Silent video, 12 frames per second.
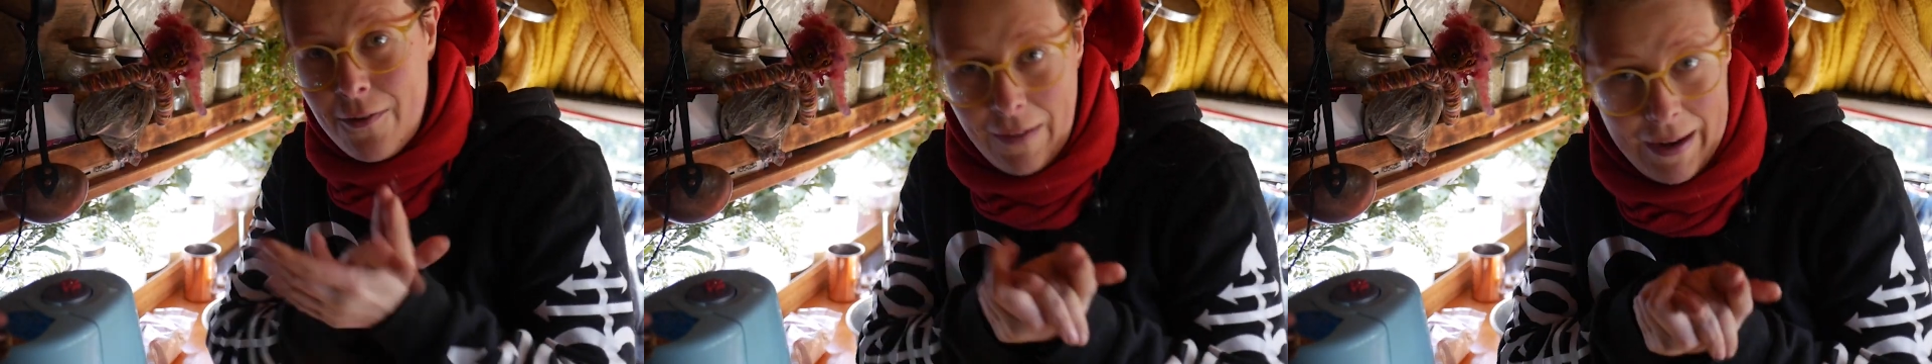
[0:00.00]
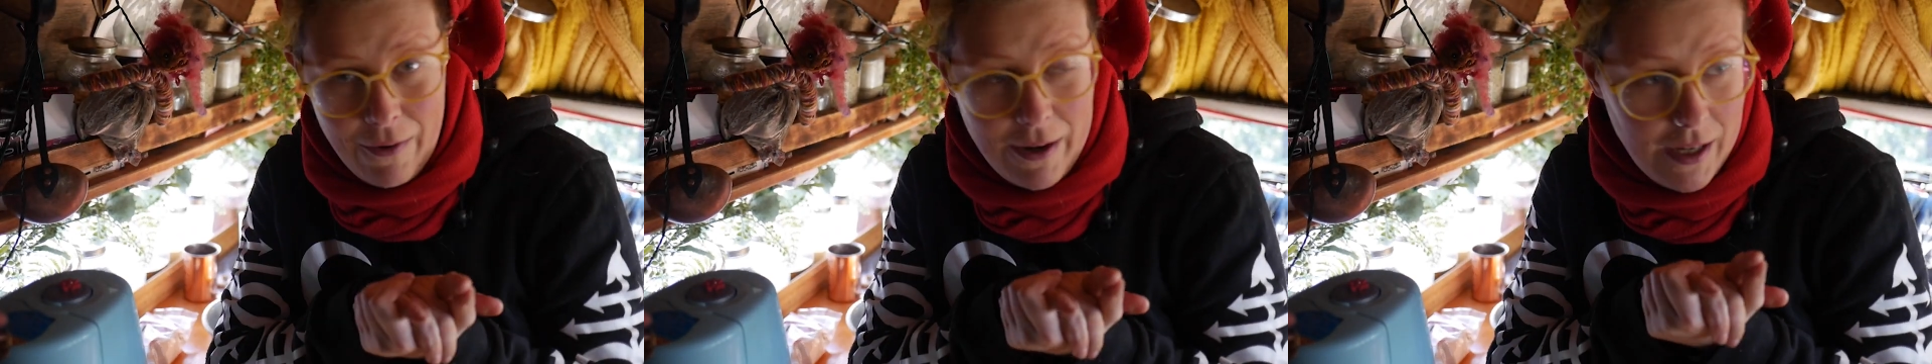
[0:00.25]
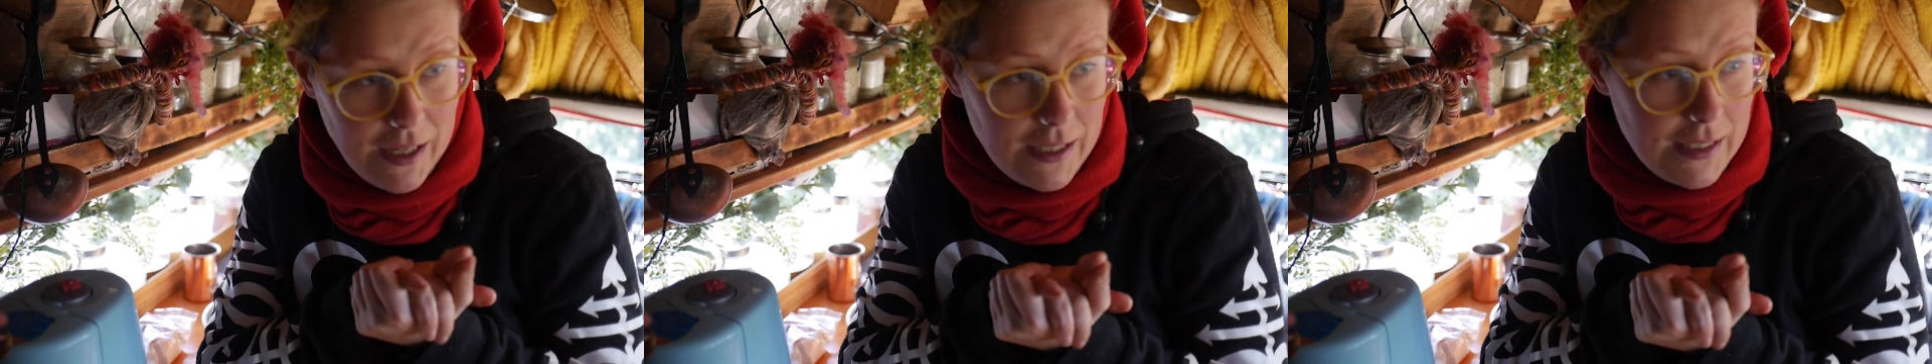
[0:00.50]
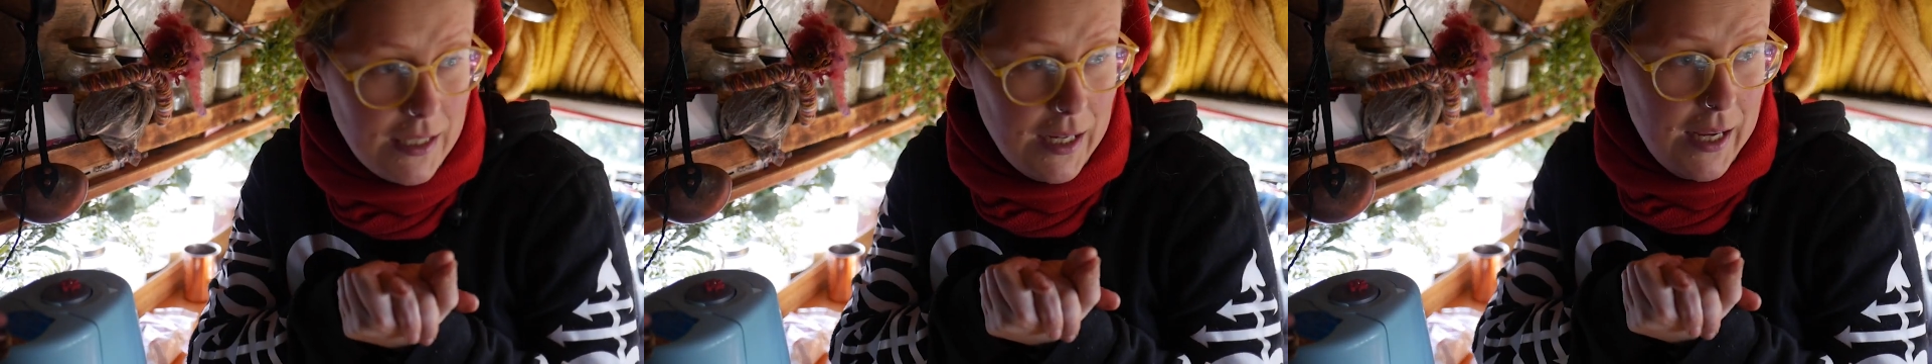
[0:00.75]
flour
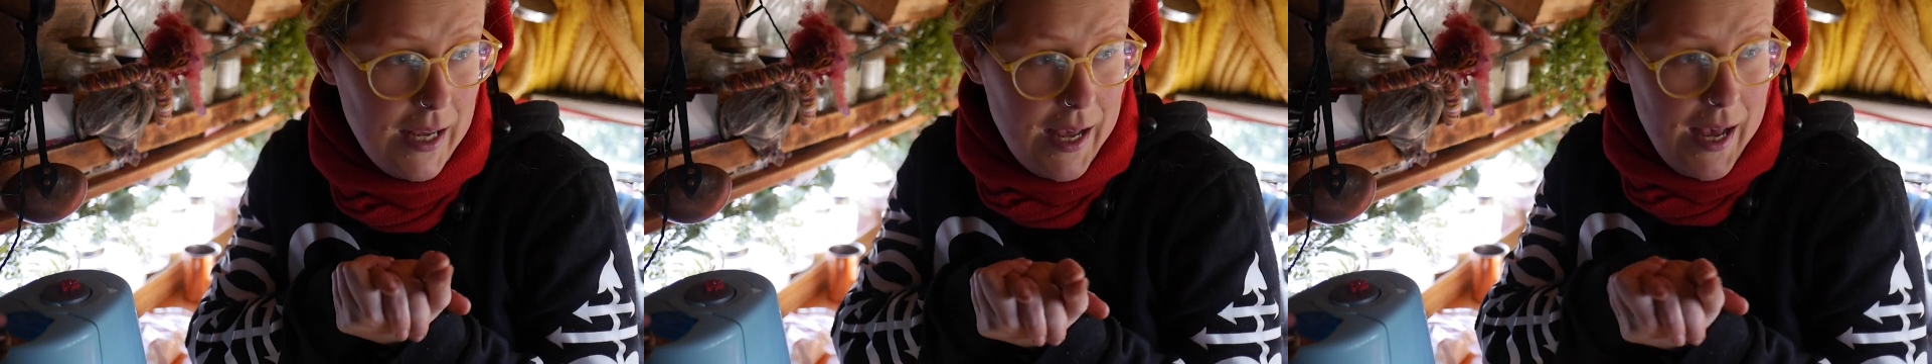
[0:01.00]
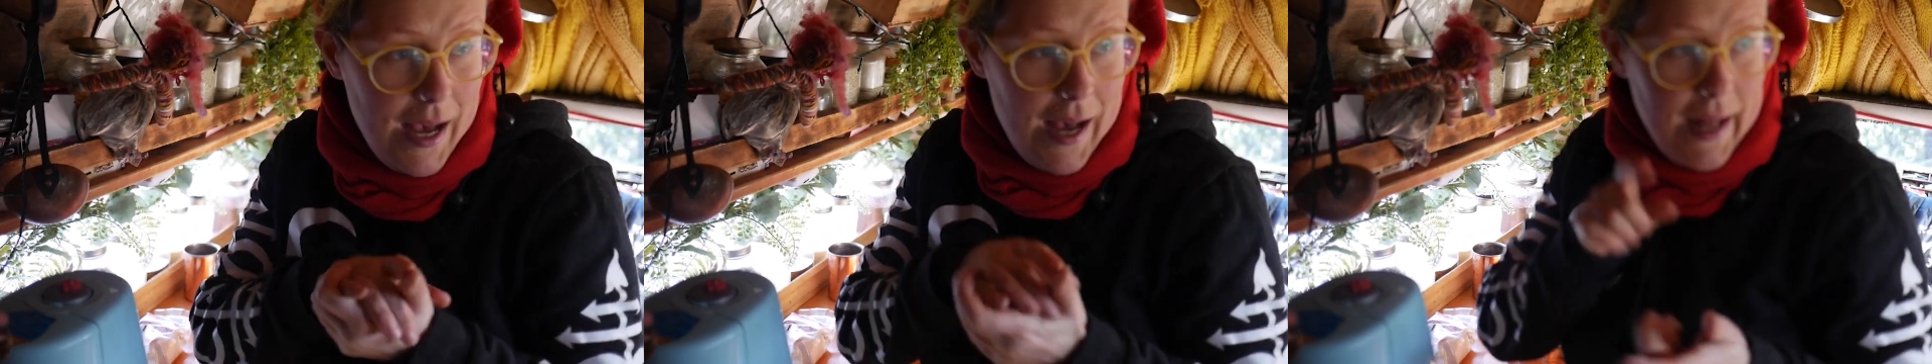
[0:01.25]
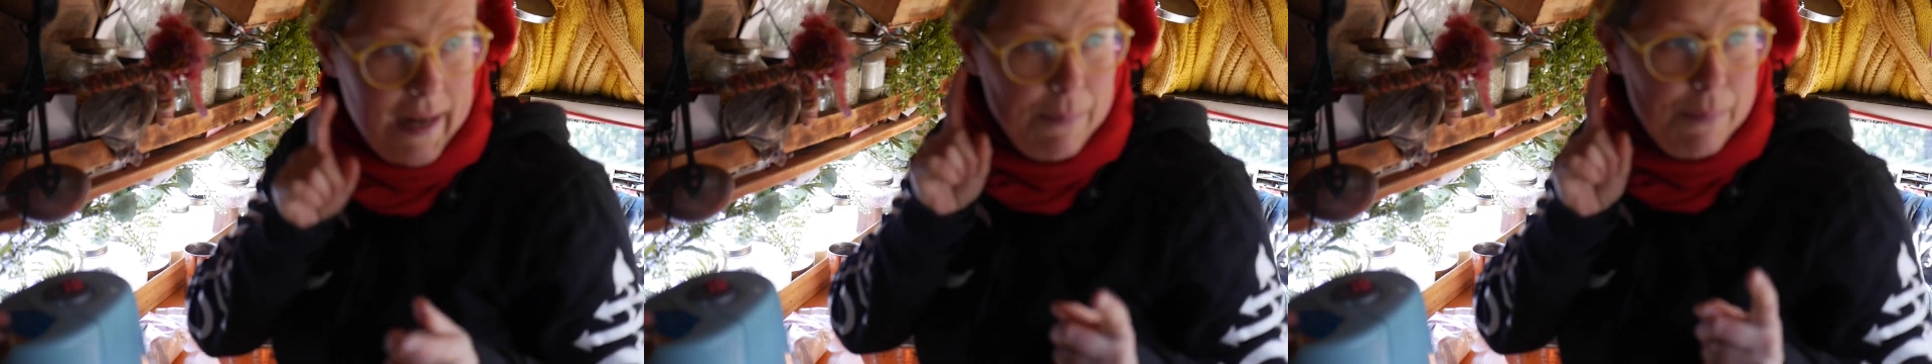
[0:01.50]
and I'm